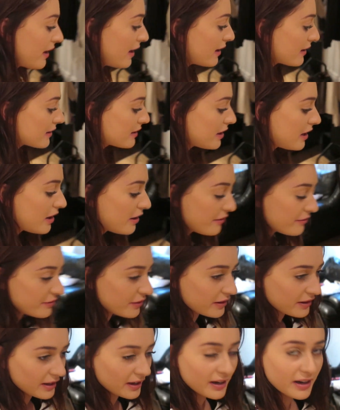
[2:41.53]
that
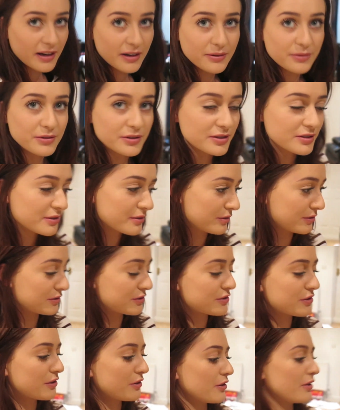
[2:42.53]
cover that I was, or
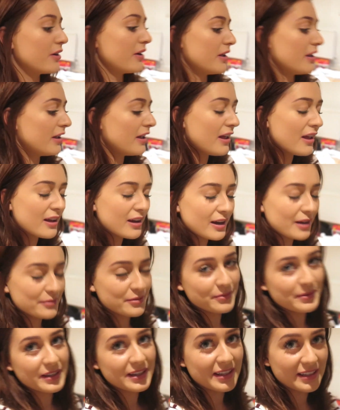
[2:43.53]
song. I'm
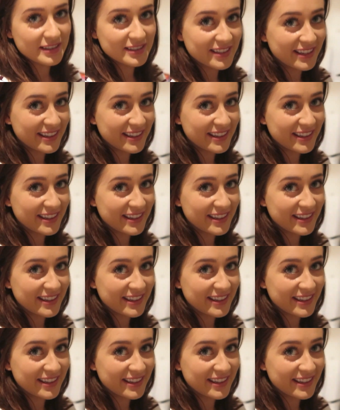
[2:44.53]
not making